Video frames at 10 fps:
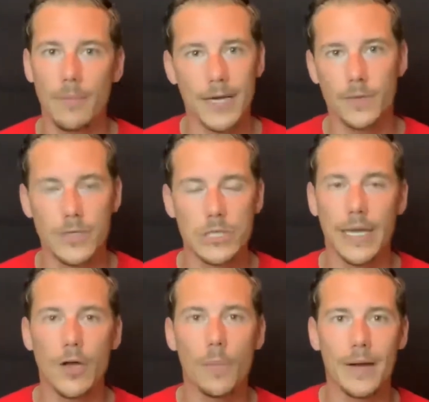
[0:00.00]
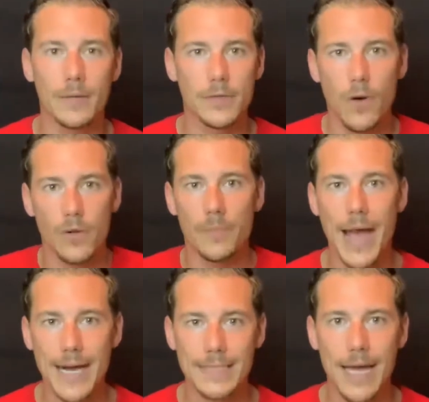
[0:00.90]
You might as well just let it go to the
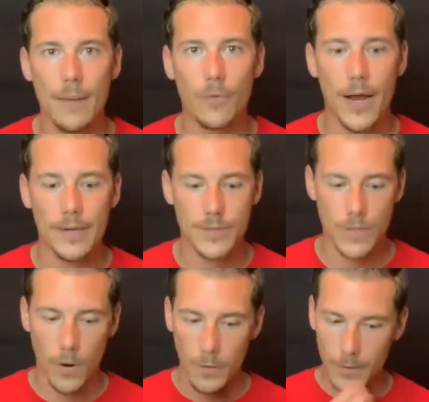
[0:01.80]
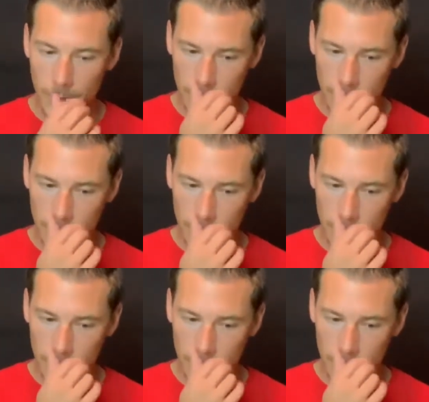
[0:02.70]
backstop, right? So